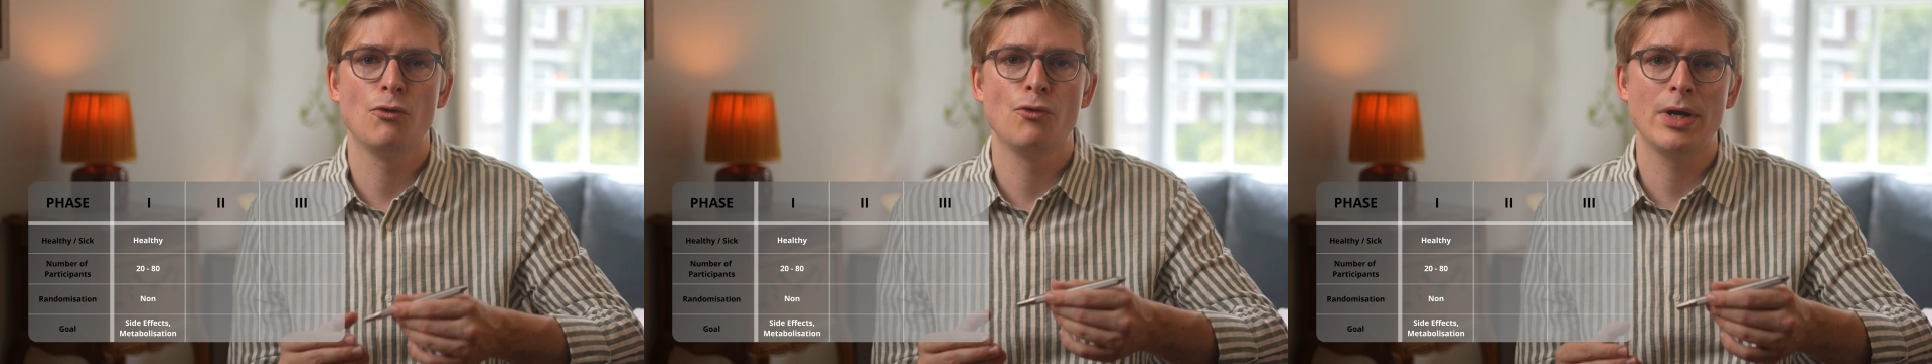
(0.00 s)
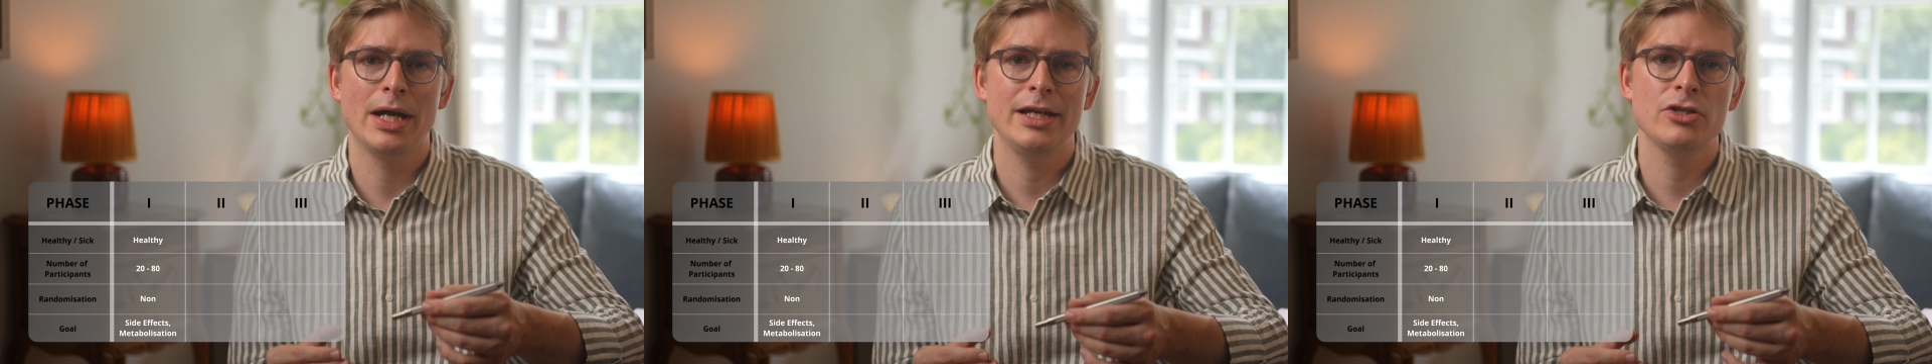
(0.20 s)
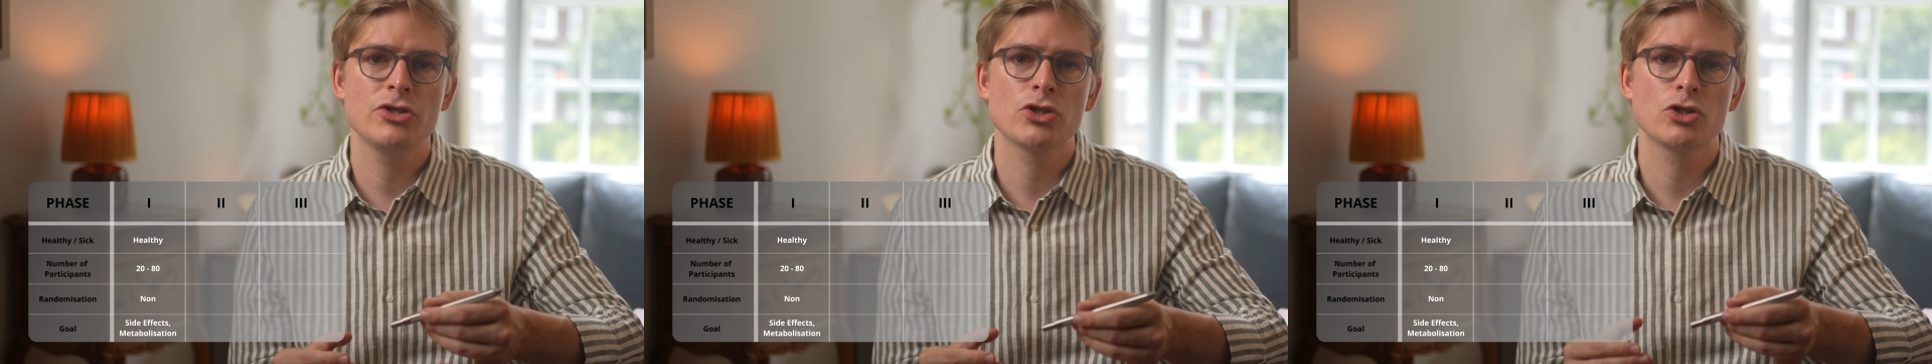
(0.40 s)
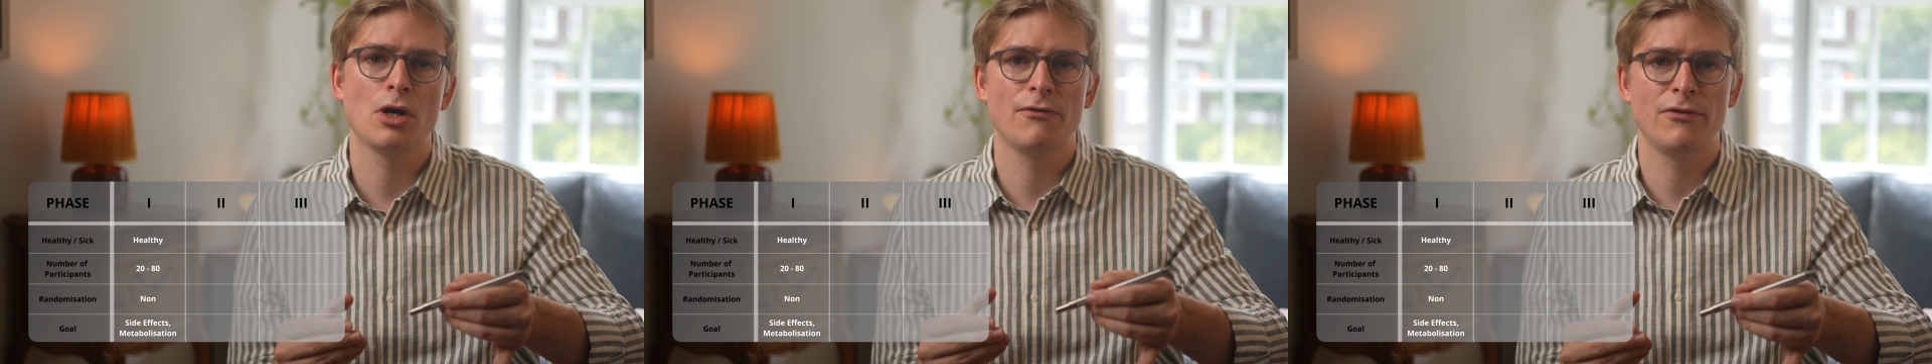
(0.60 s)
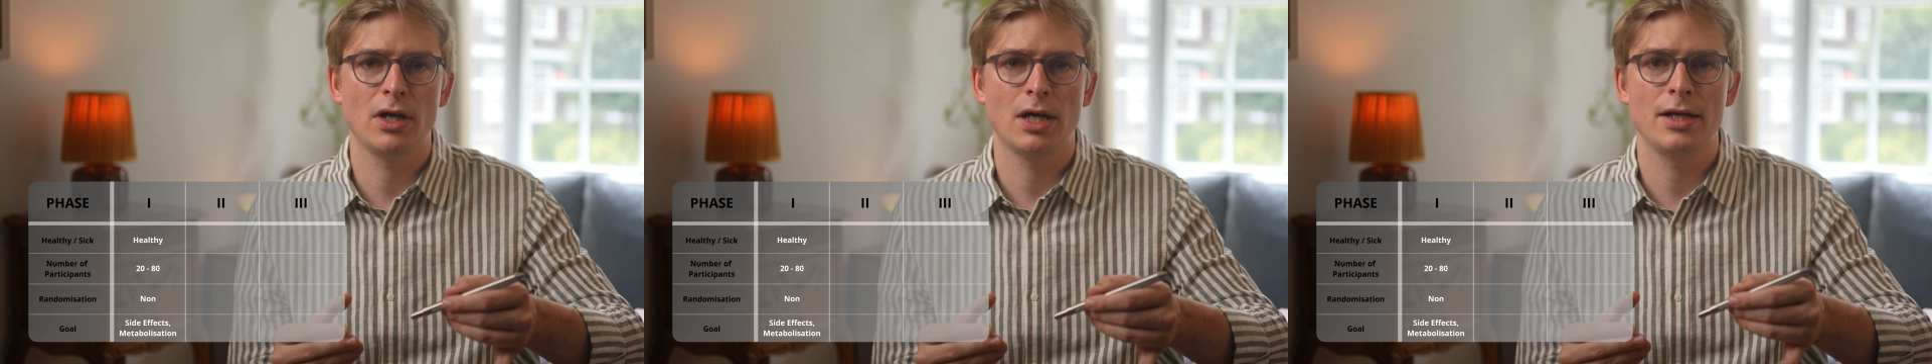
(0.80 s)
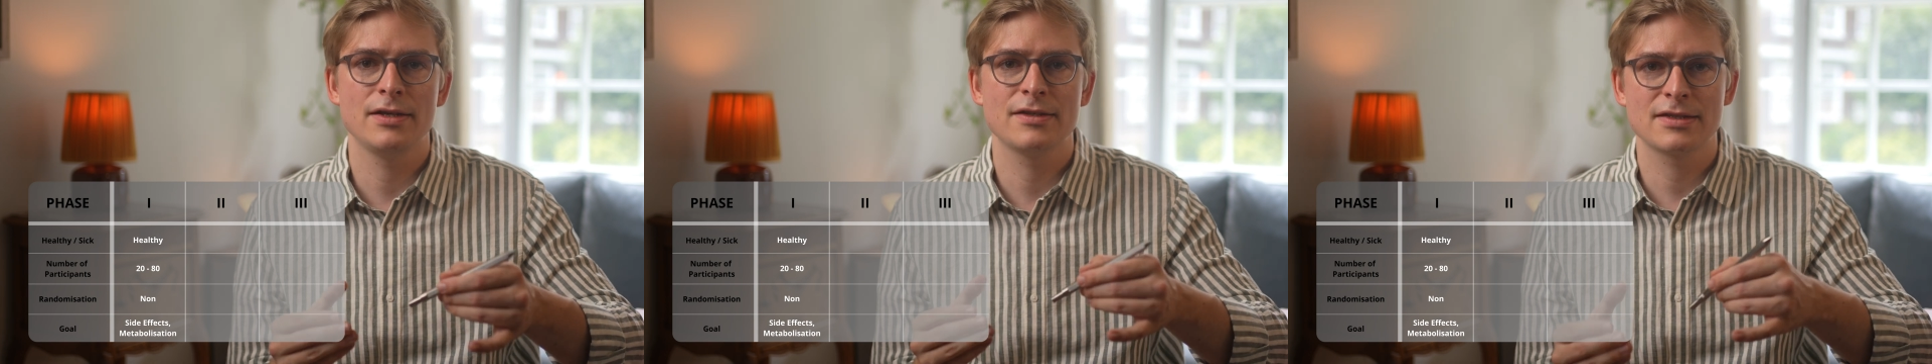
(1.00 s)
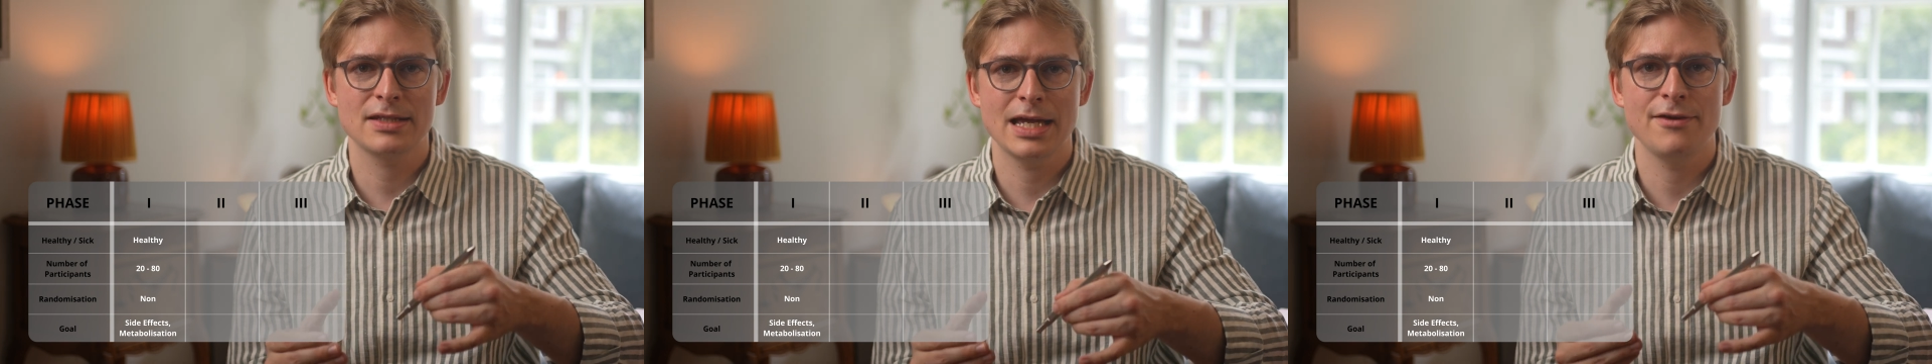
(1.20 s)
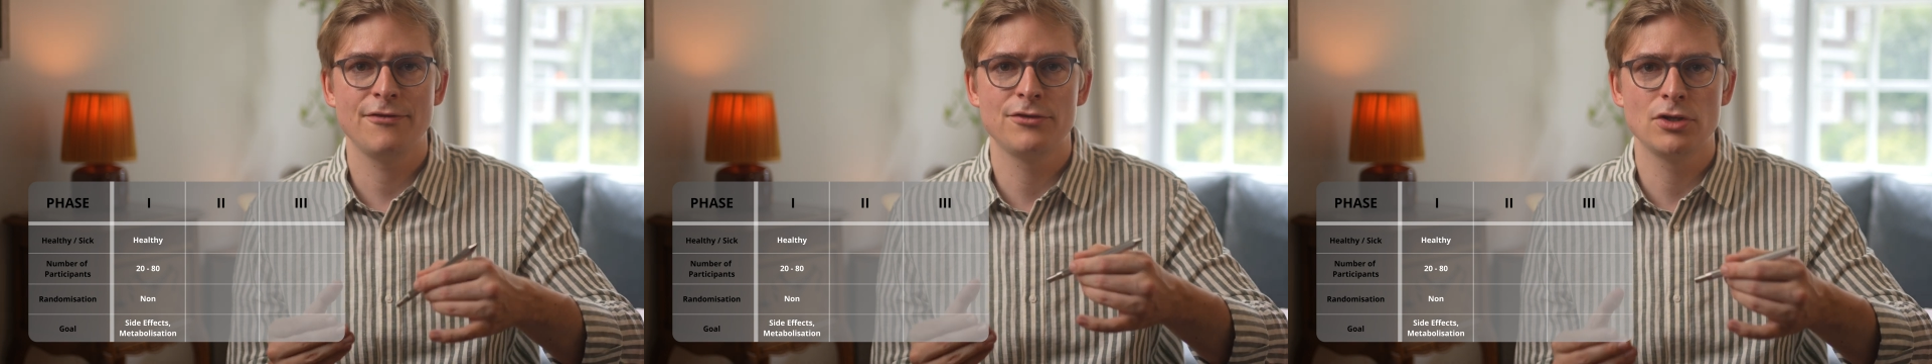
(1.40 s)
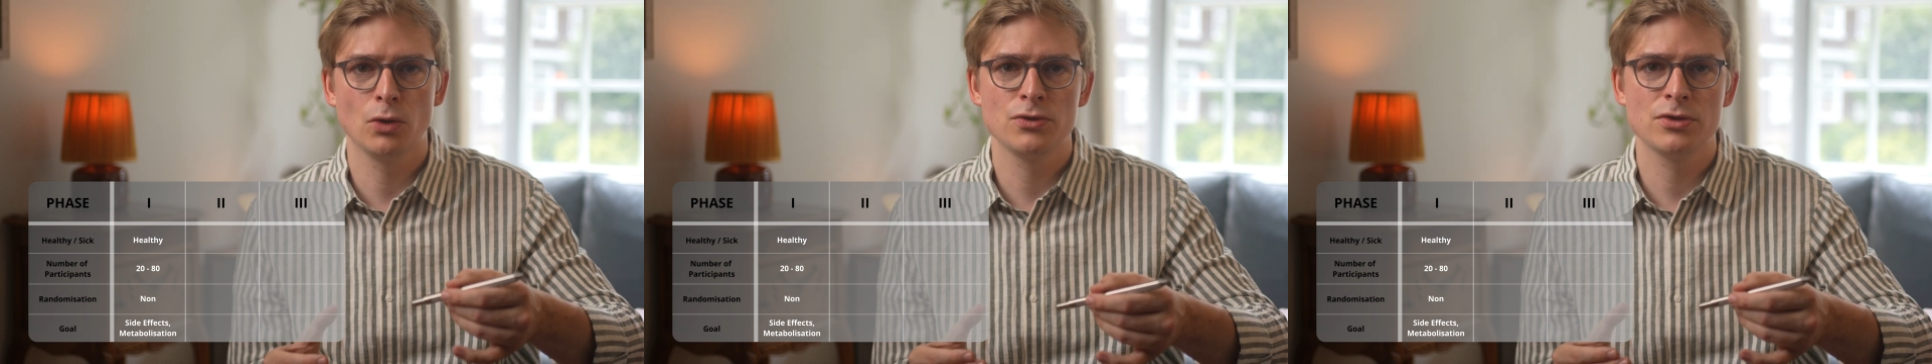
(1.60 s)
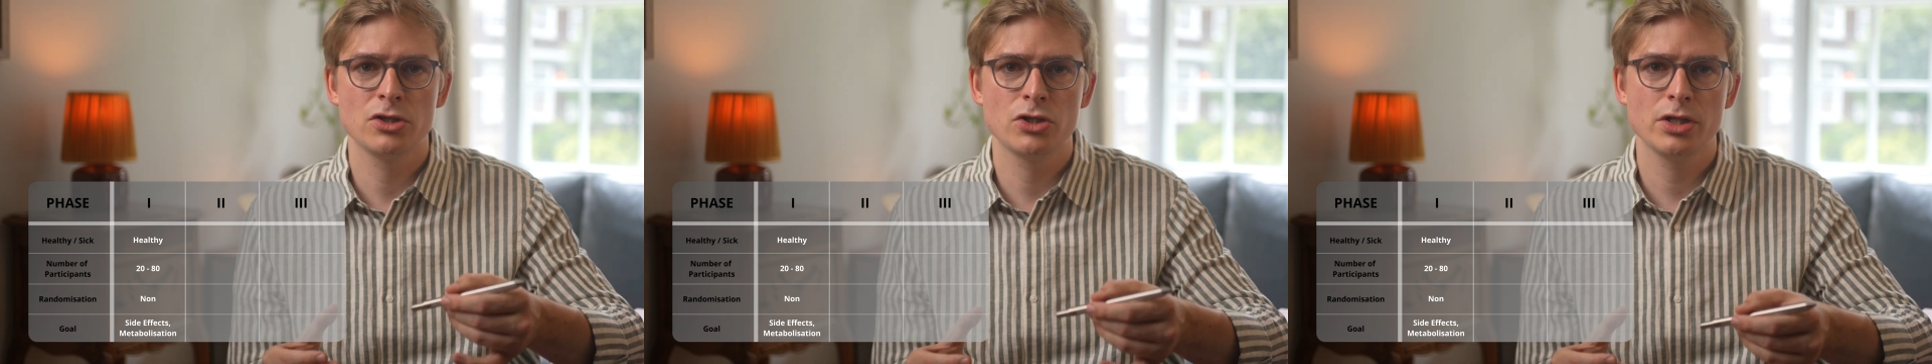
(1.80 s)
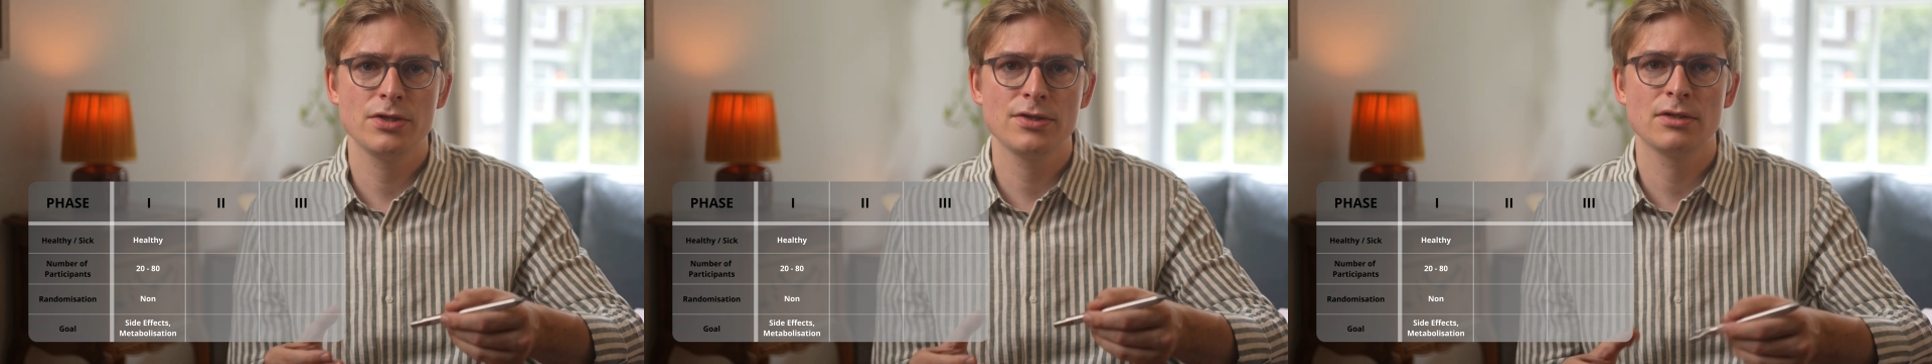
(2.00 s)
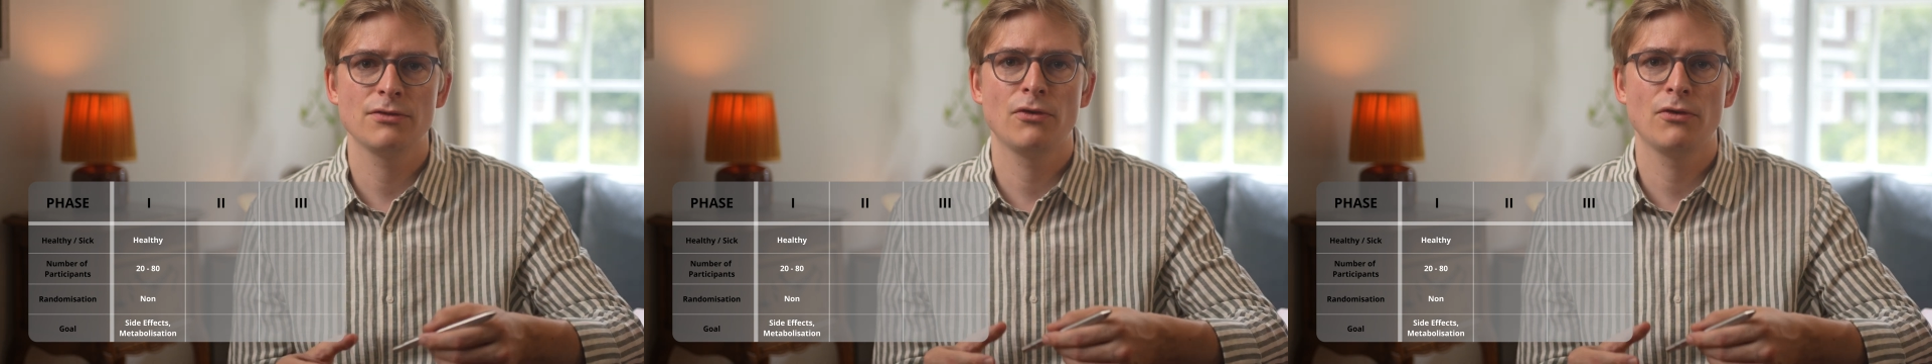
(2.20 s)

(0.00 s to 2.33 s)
range of a safe dosages